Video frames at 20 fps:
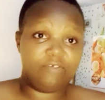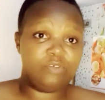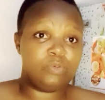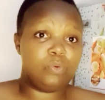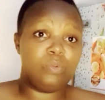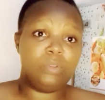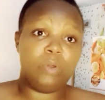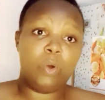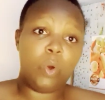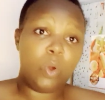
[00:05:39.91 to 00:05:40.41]

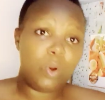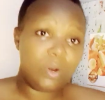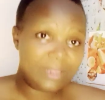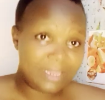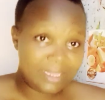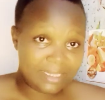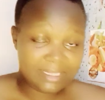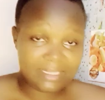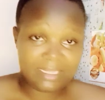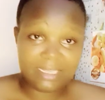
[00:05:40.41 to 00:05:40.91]
So all
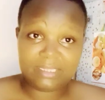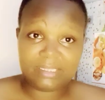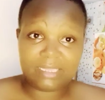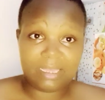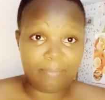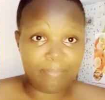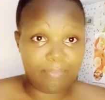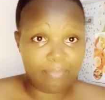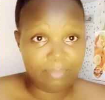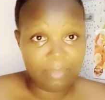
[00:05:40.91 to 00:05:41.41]
these things are
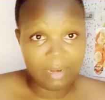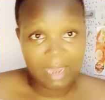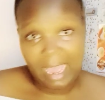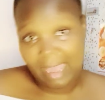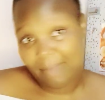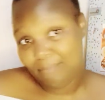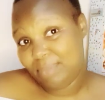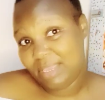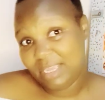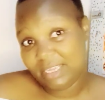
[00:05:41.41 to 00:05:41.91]

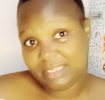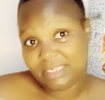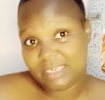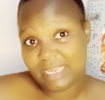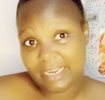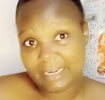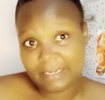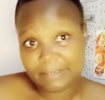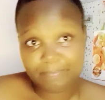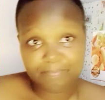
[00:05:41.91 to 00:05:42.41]
being
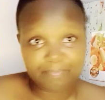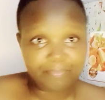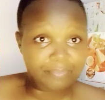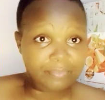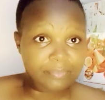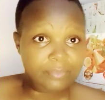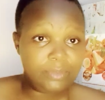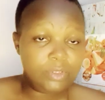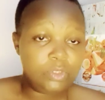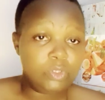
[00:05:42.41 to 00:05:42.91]
done
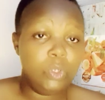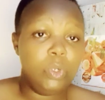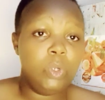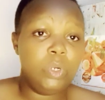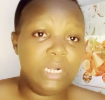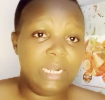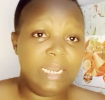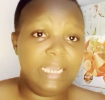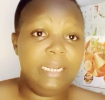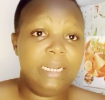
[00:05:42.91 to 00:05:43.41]

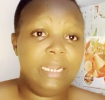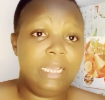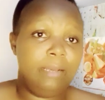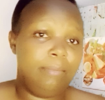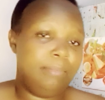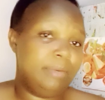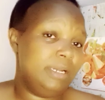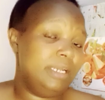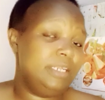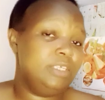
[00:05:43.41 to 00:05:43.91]
online. I'm
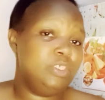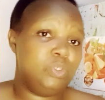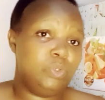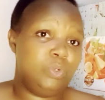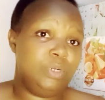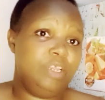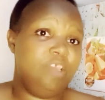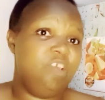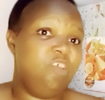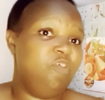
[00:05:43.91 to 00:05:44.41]
really
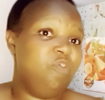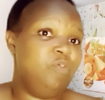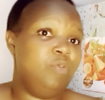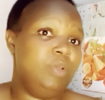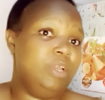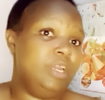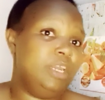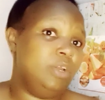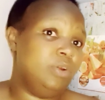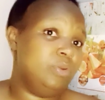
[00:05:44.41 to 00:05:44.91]
sorry if you are
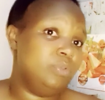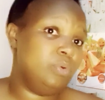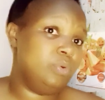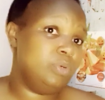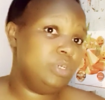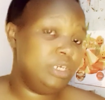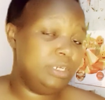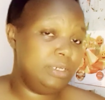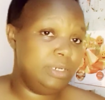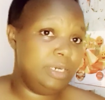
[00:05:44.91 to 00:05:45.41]
in
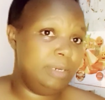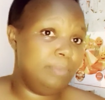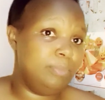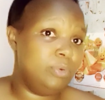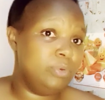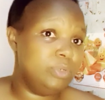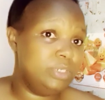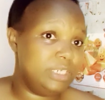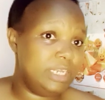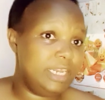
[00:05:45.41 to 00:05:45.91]
those
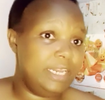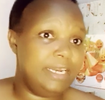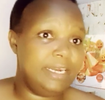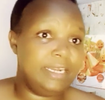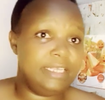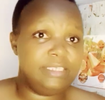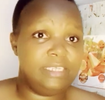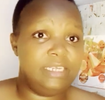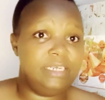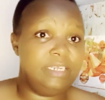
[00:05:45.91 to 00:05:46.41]
remote
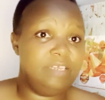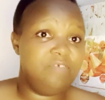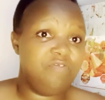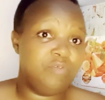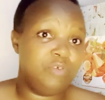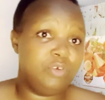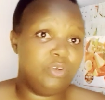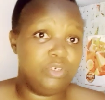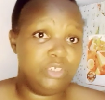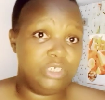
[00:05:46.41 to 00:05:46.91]
areas and if you
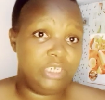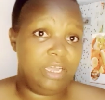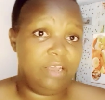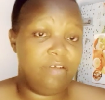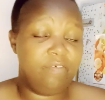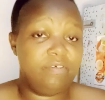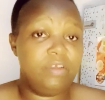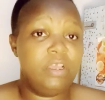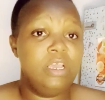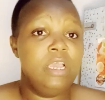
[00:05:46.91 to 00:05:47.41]
don't
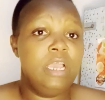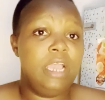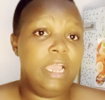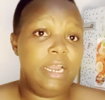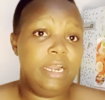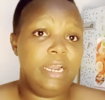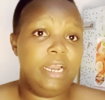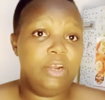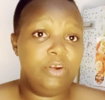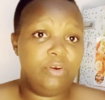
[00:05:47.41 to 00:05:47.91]
have
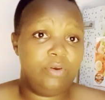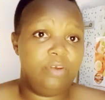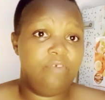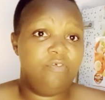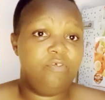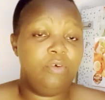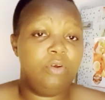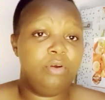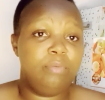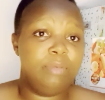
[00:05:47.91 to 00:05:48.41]
an Android
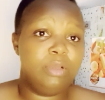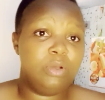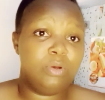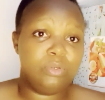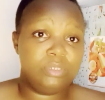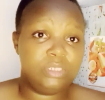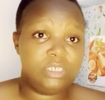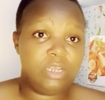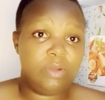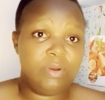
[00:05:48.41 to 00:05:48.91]
phone,
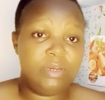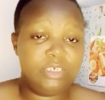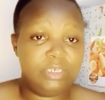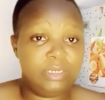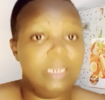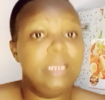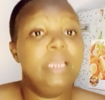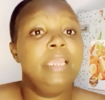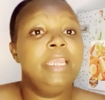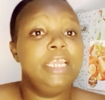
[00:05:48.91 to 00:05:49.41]
because now
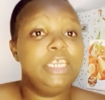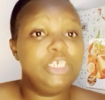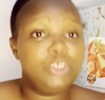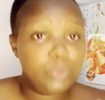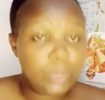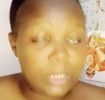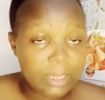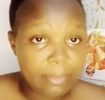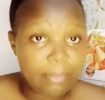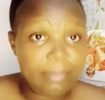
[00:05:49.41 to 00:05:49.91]
it
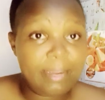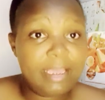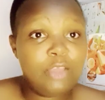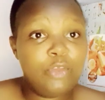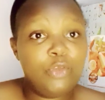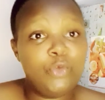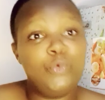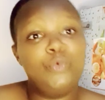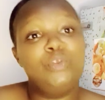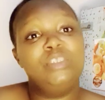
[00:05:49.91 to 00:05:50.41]
will
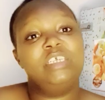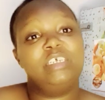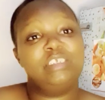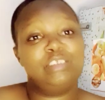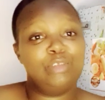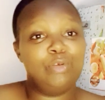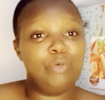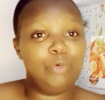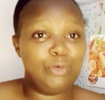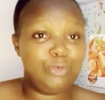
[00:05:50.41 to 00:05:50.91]
make you just
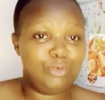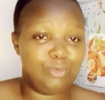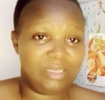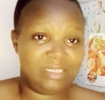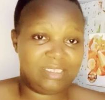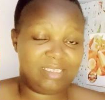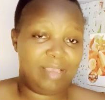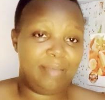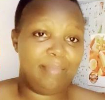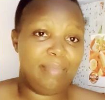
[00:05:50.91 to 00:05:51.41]
go to a
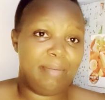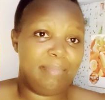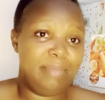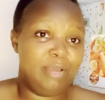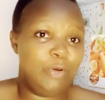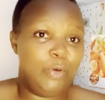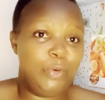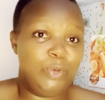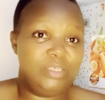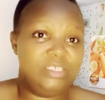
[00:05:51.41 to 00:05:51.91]
cyber,
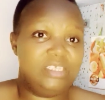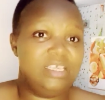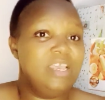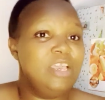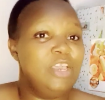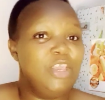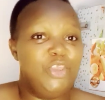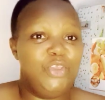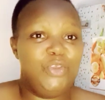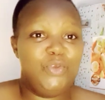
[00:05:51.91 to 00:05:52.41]
because
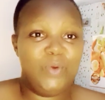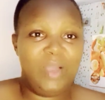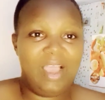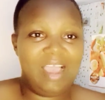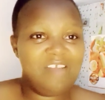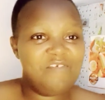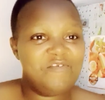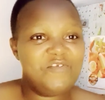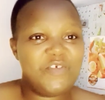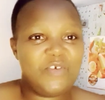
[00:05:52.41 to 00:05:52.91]
you
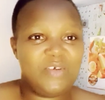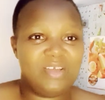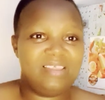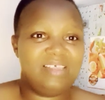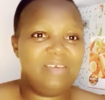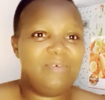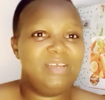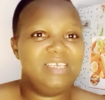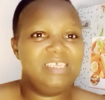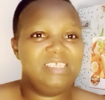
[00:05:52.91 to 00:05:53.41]
have no
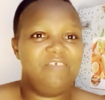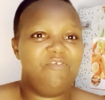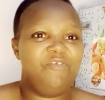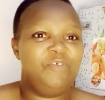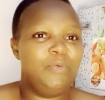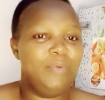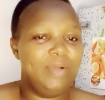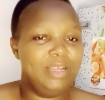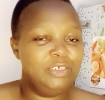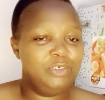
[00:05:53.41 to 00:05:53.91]
otherwise. If you
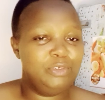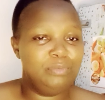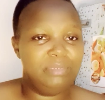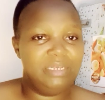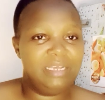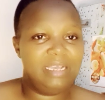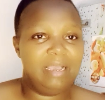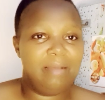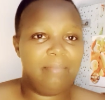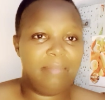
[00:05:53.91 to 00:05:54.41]
want to
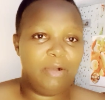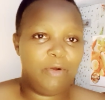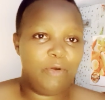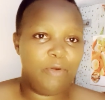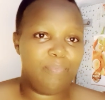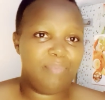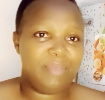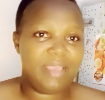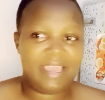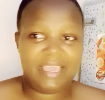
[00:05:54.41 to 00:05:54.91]
become a
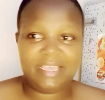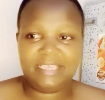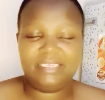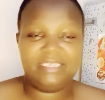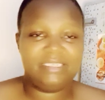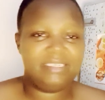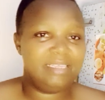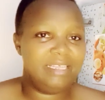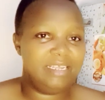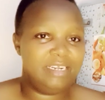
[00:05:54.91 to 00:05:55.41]
Acopia
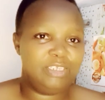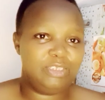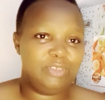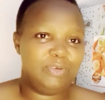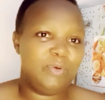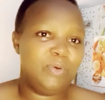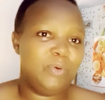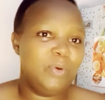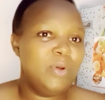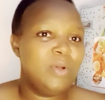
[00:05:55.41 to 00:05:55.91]
agent, there is
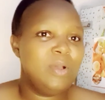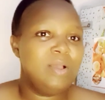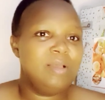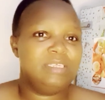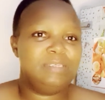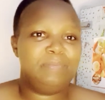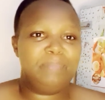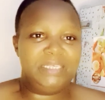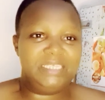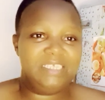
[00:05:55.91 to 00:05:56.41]
no
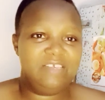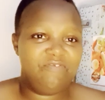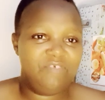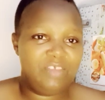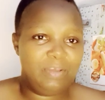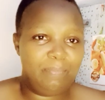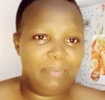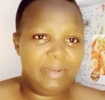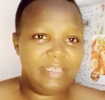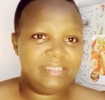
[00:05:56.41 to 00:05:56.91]

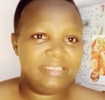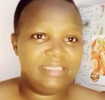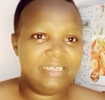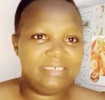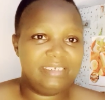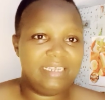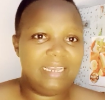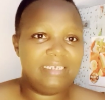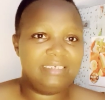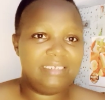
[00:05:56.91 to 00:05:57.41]
specific place that
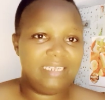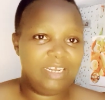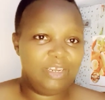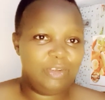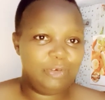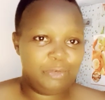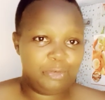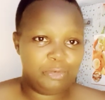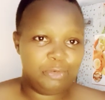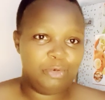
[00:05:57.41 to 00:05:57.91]
I'll tell
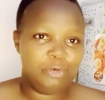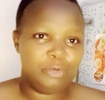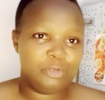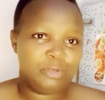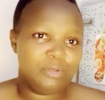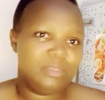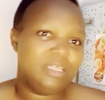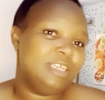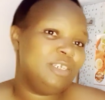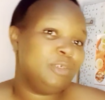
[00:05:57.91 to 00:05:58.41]
you to go so
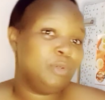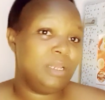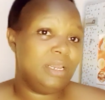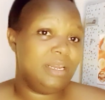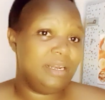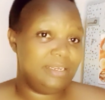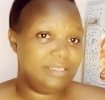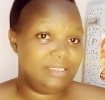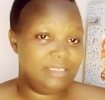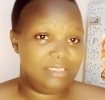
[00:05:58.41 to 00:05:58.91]
that you can
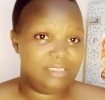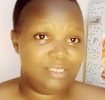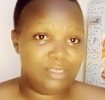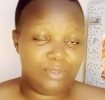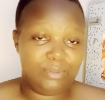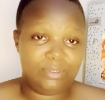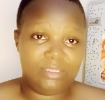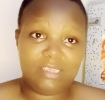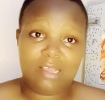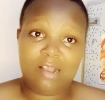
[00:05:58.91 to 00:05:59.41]
register
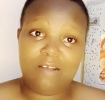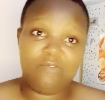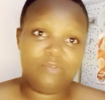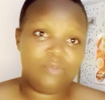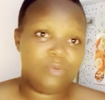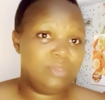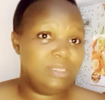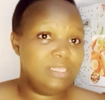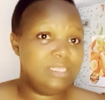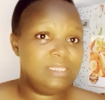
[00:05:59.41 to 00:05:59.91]
yourself.
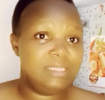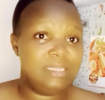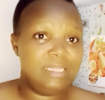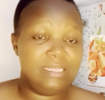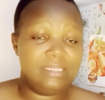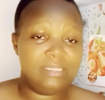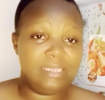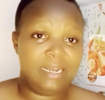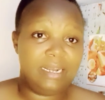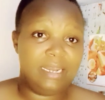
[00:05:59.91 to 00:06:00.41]
So these
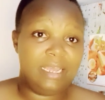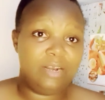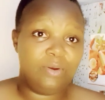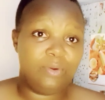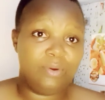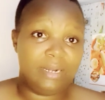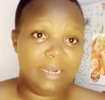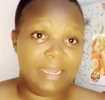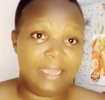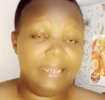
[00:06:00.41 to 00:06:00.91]
things are done
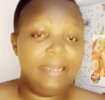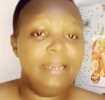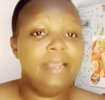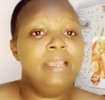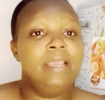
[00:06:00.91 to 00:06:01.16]
online.